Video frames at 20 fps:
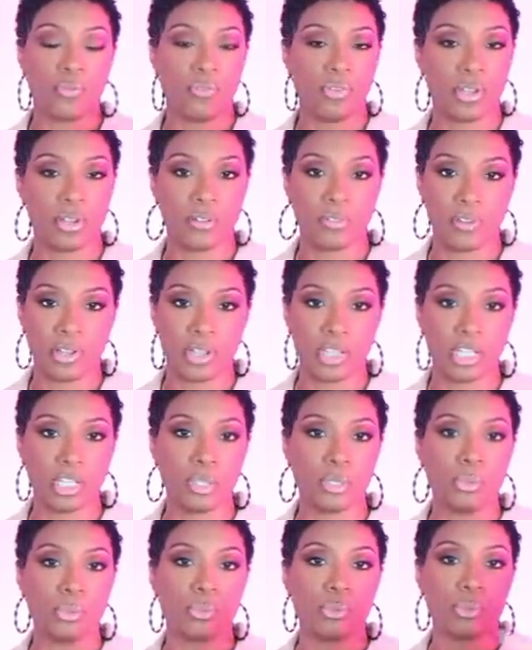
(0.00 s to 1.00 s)
Very, very
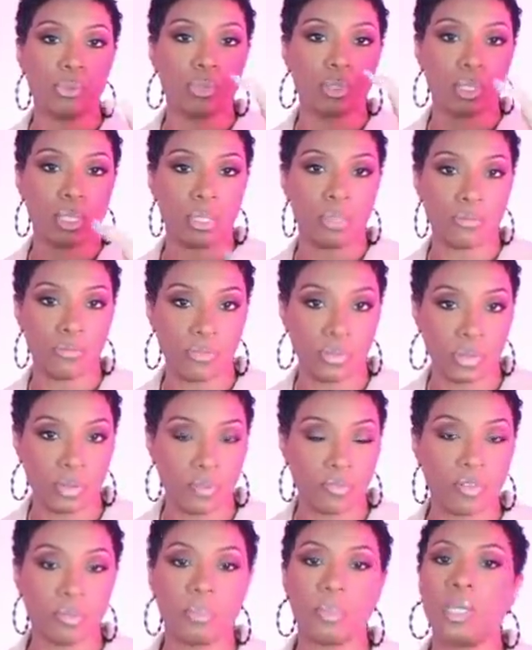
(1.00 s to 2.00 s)
cute. You see the fit
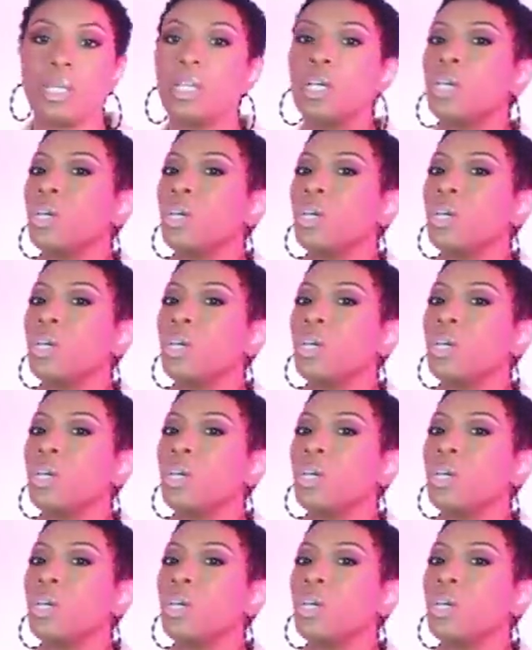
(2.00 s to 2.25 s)
of them.